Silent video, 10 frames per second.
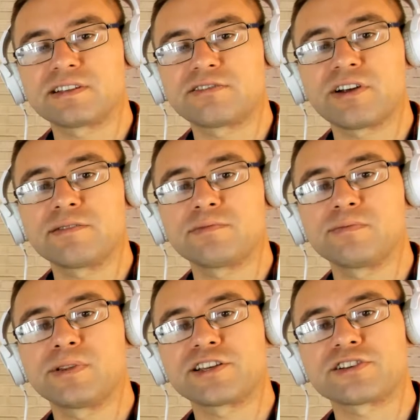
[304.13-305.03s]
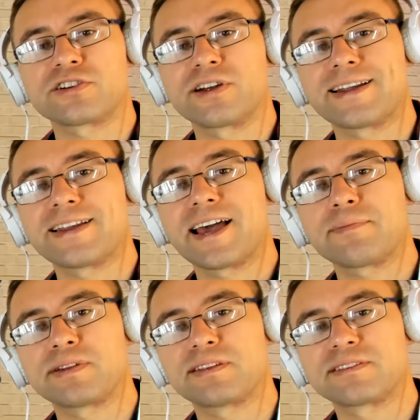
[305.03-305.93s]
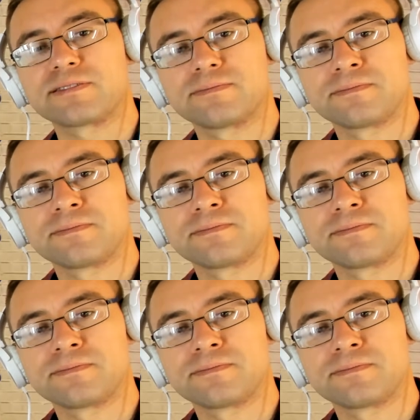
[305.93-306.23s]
incredible pleasure and happiness.